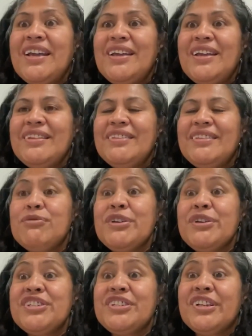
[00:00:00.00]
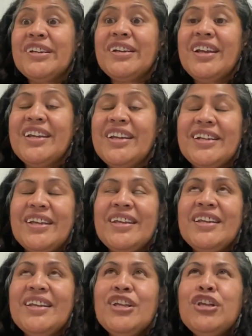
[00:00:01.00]
by that question,
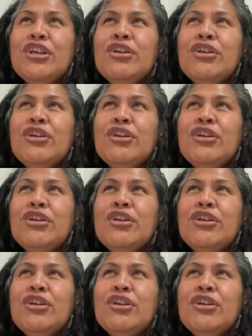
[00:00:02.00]
actually.